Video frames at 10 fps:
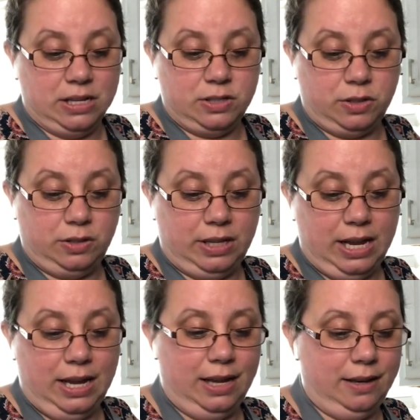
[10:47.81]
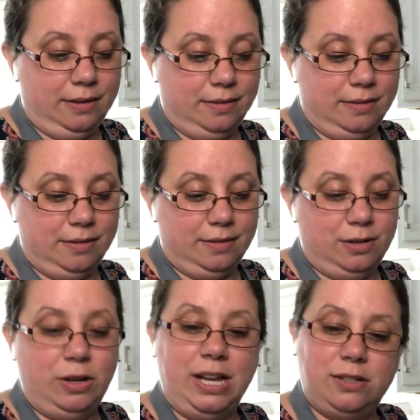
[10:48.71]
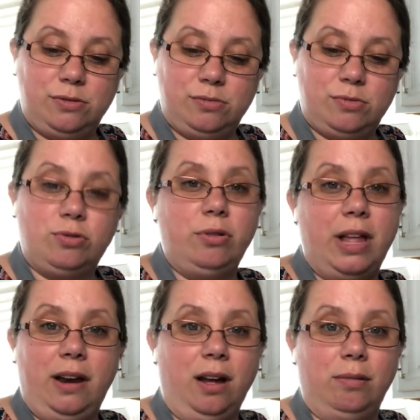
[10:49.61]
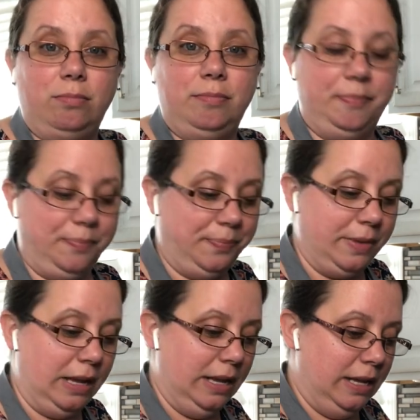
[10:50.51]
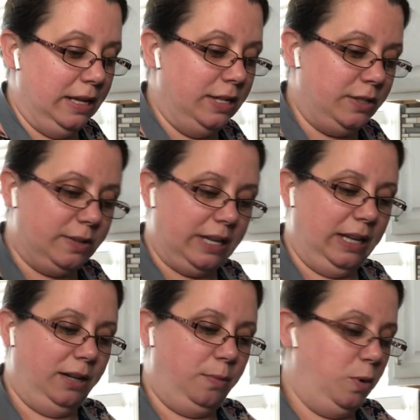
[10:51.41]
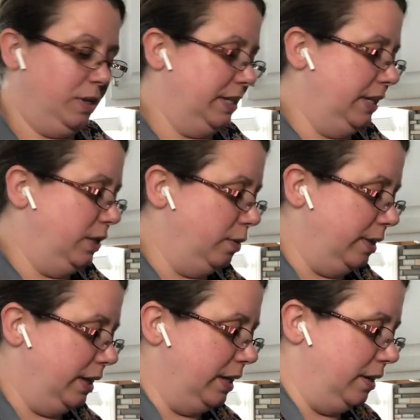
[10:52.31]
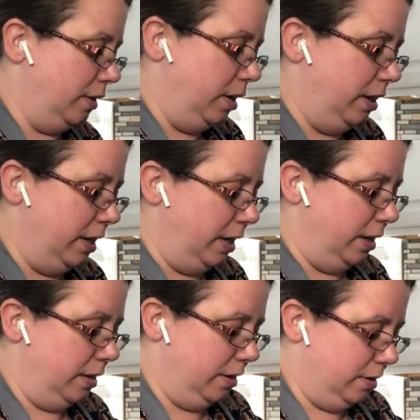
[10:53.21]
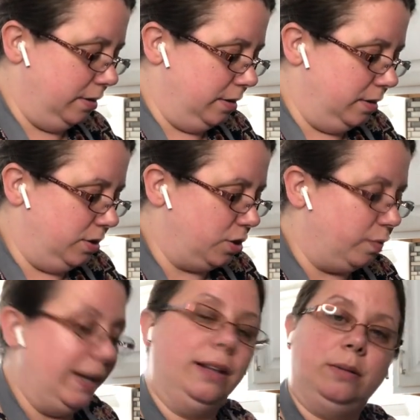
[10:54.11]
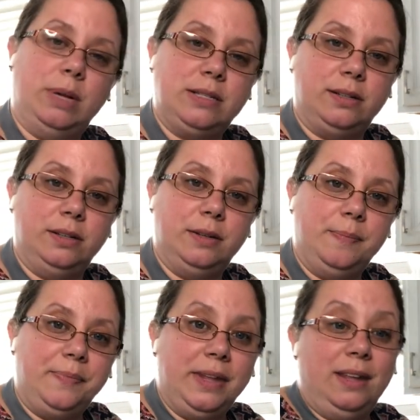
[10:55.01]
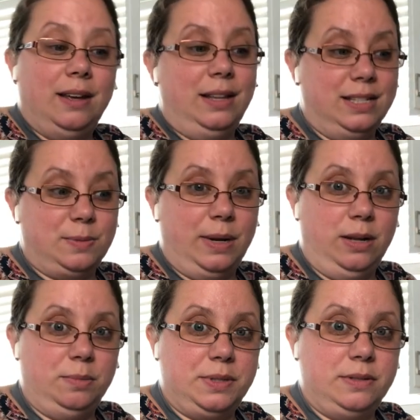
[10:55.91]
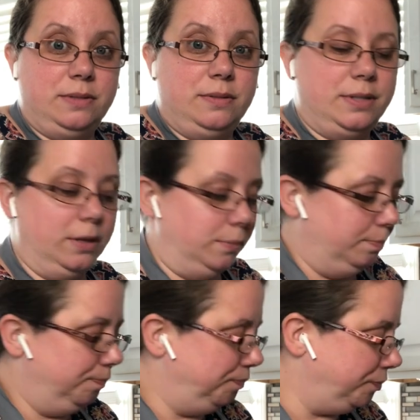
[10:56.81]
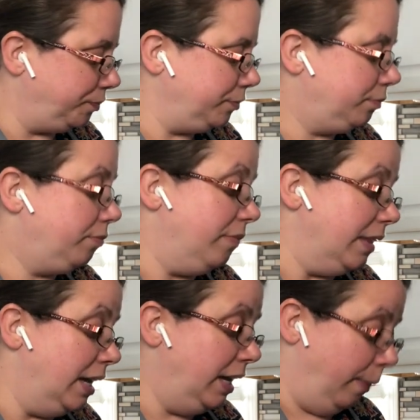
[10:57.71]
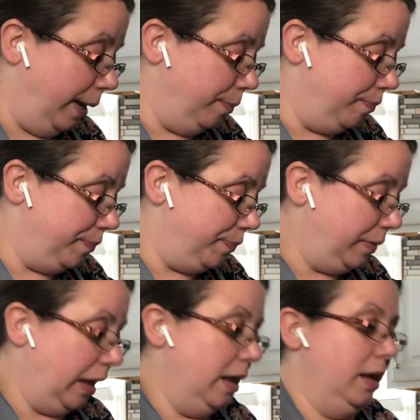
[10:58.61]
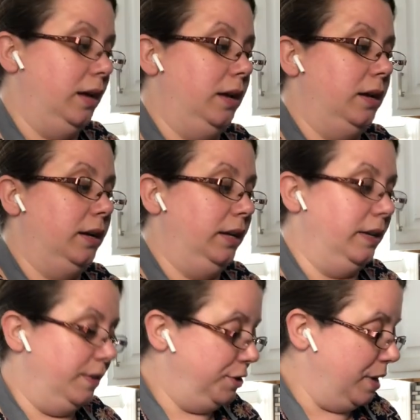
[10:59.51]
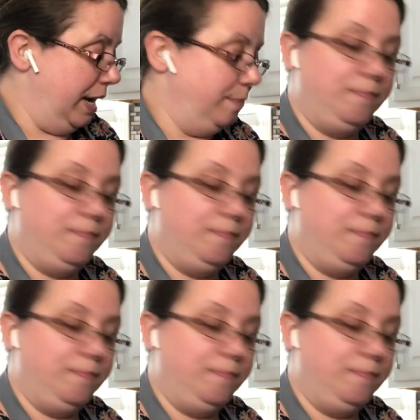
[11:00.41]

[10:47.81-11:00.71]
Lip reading: So you can't screw that up. So it's got a little more zing to it than just regular mustard. And that's what helps. So anyway, give it a try.